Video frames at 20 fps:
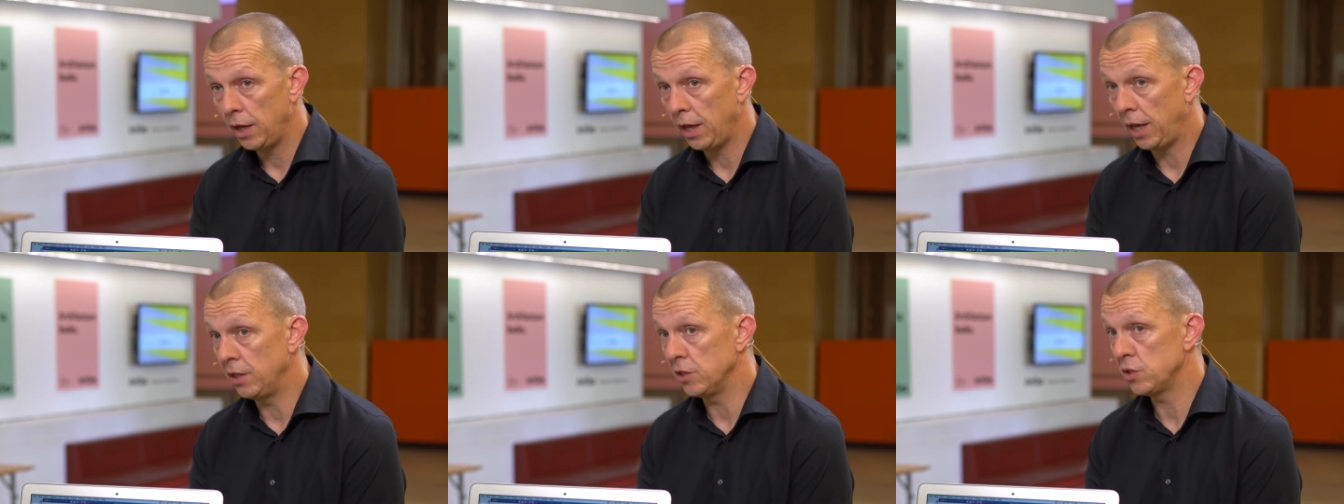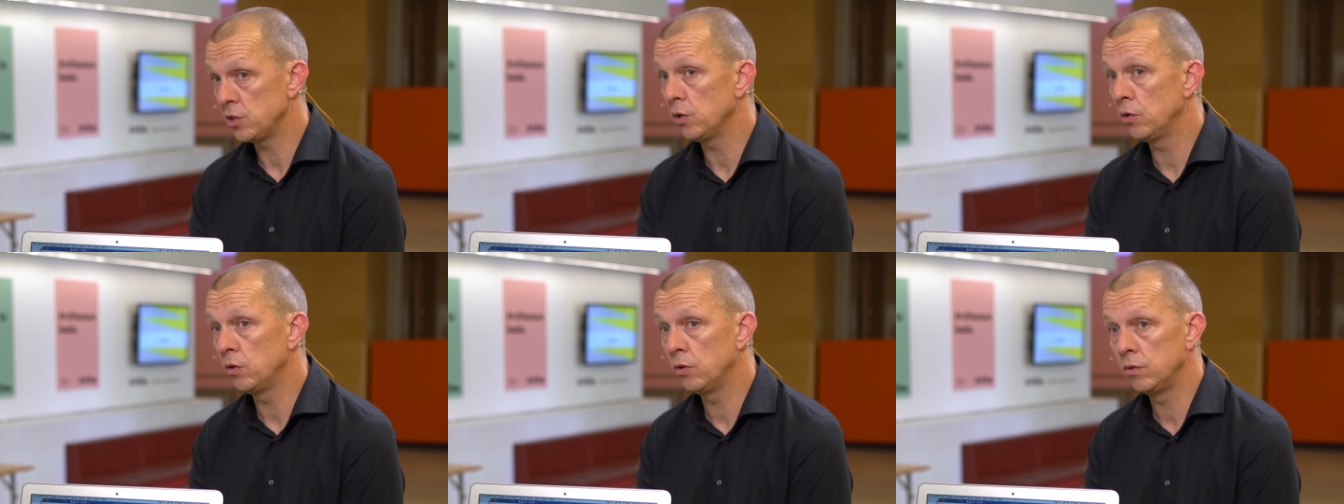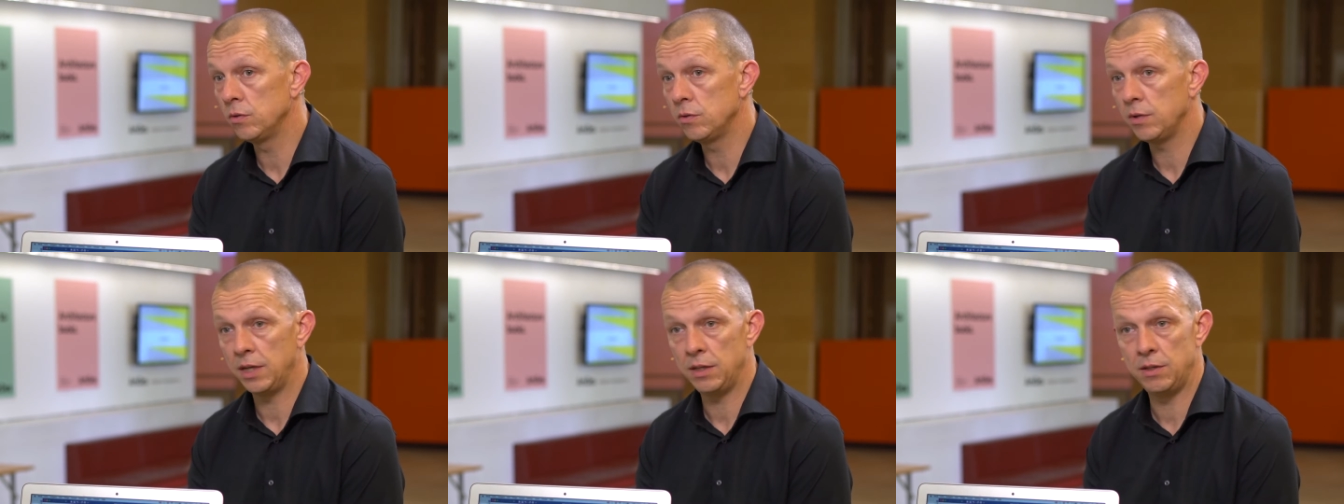
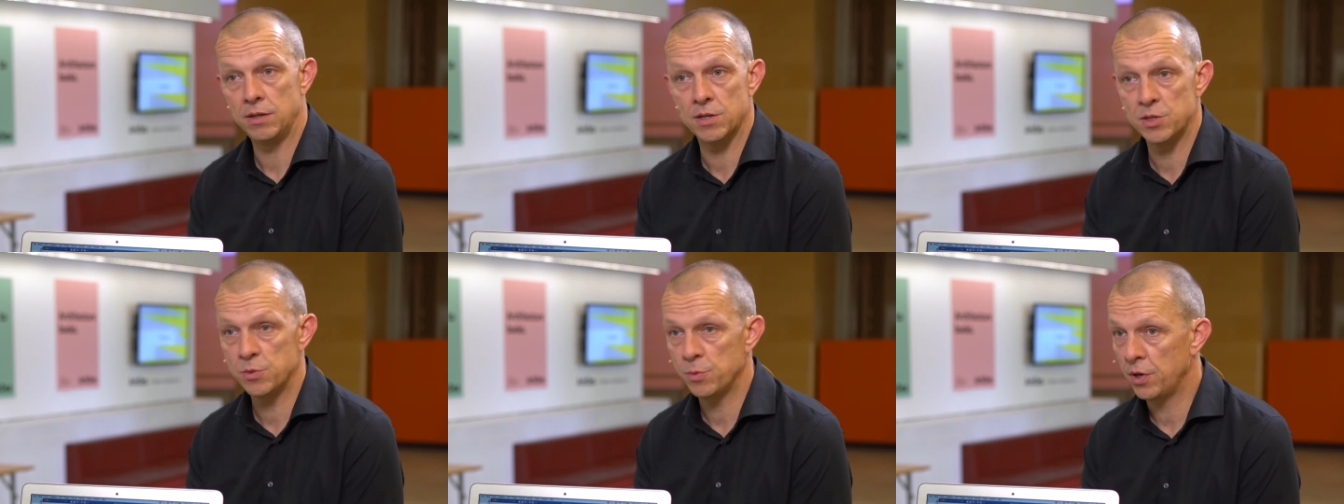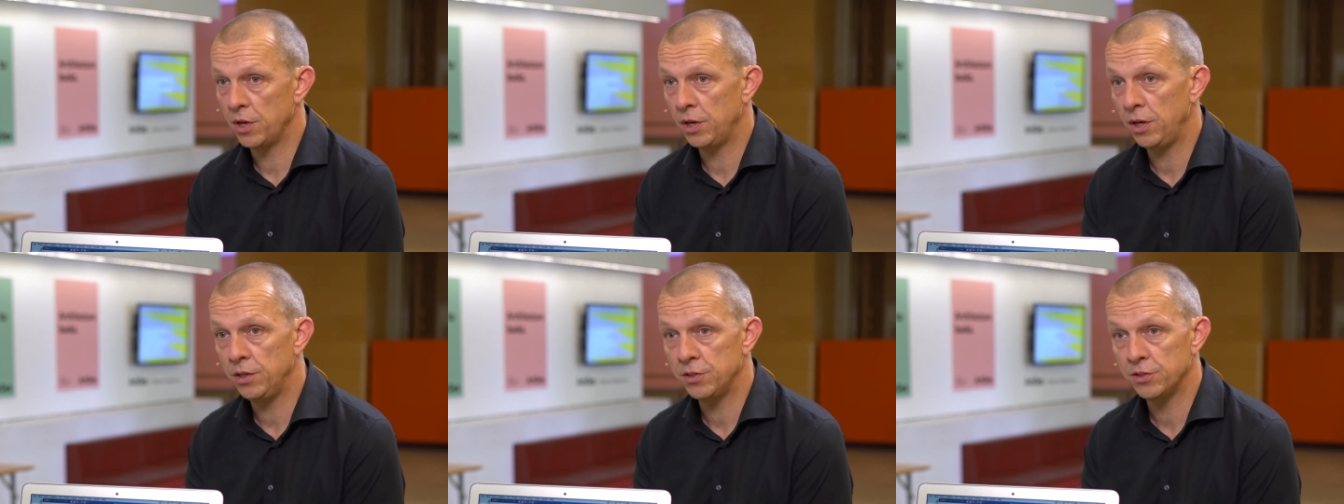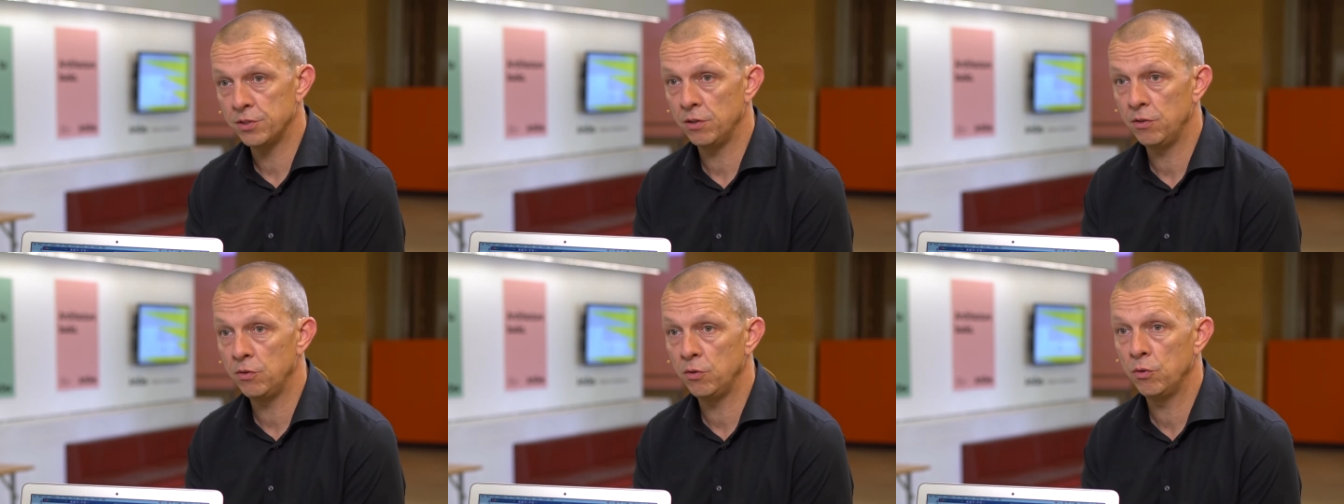Installed, it does what it
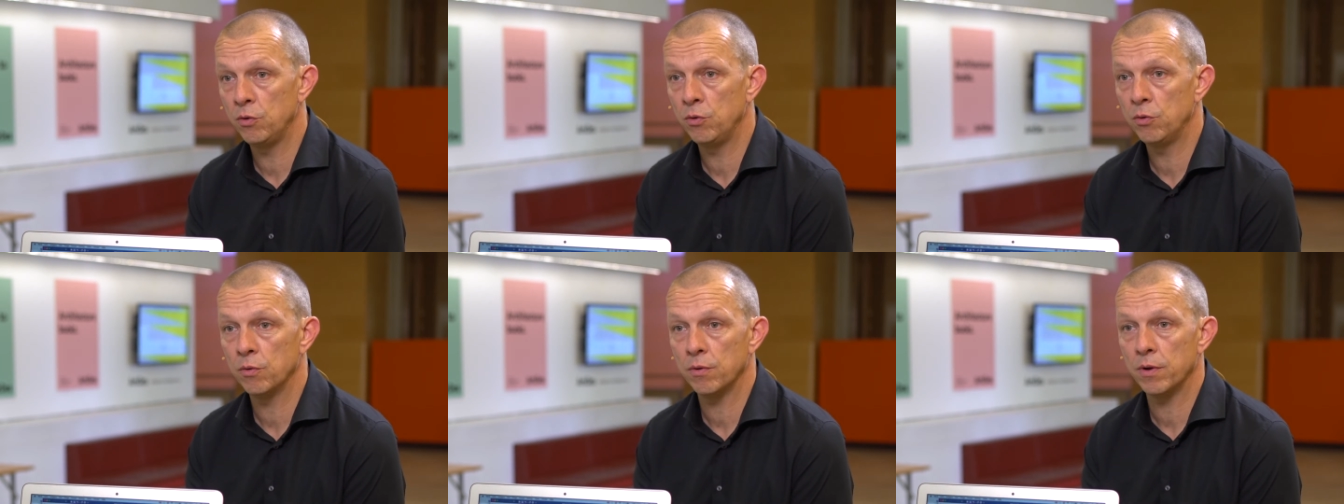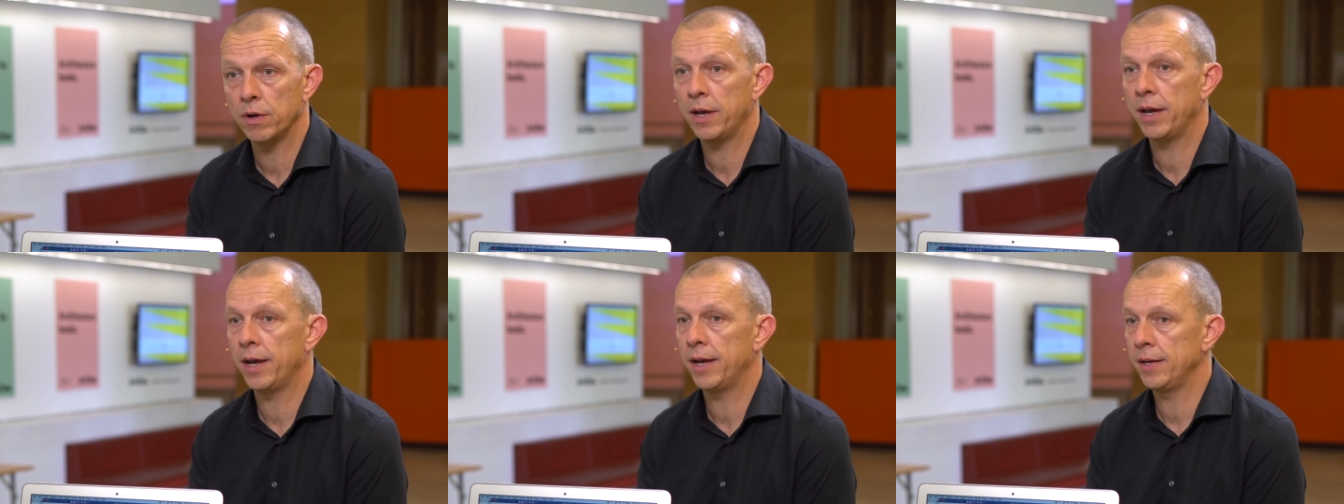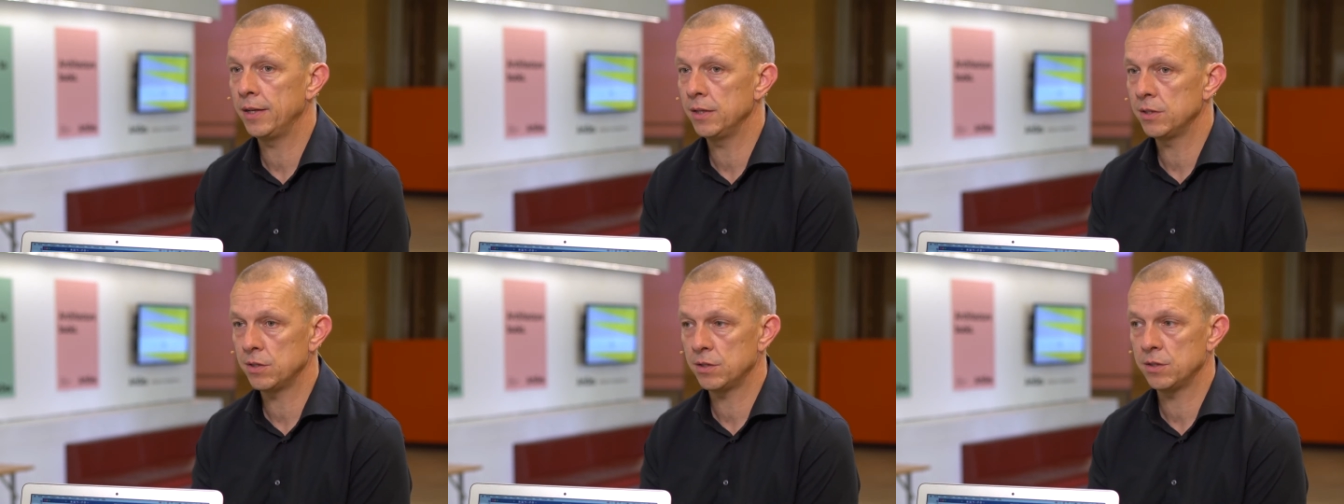needs to do,
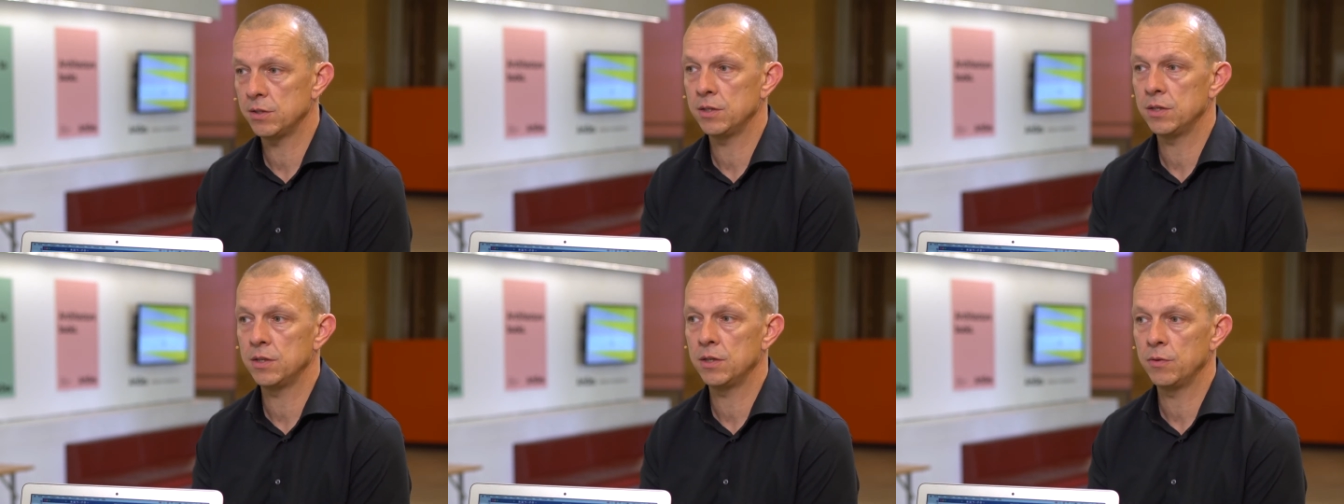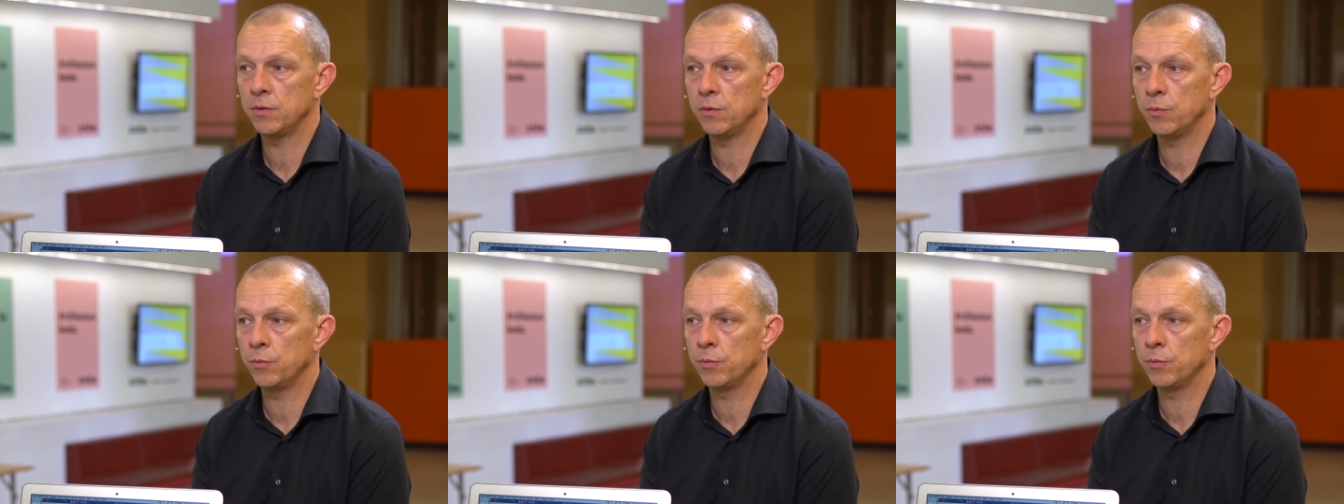and it's uh,